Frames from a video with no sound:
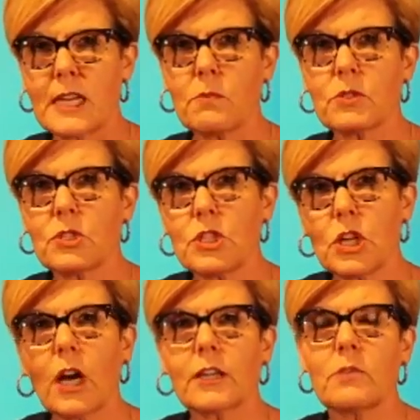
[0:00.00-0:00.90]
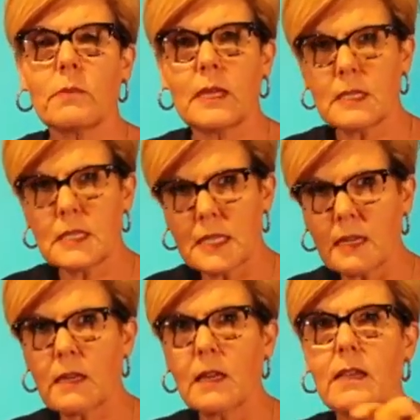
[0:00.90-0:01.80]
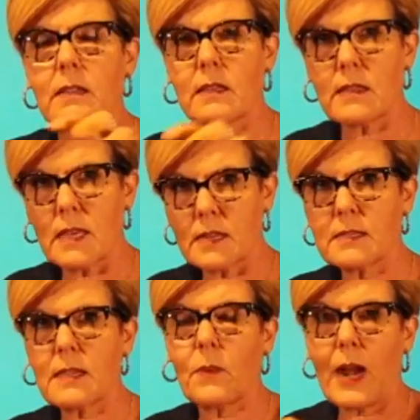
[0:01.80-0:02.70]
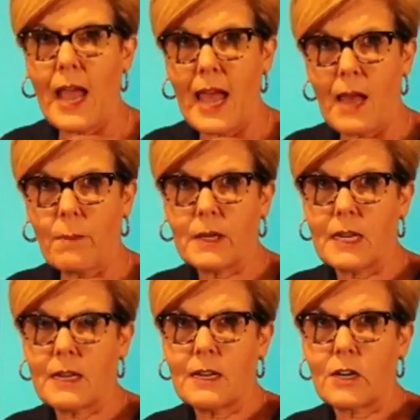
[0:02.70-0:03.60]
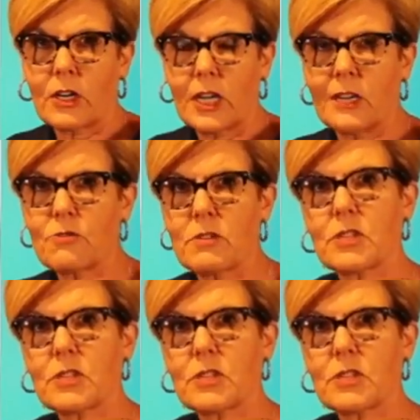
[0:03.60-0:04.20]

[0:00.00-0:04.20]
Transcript: He was documenting the things that were happening in our country.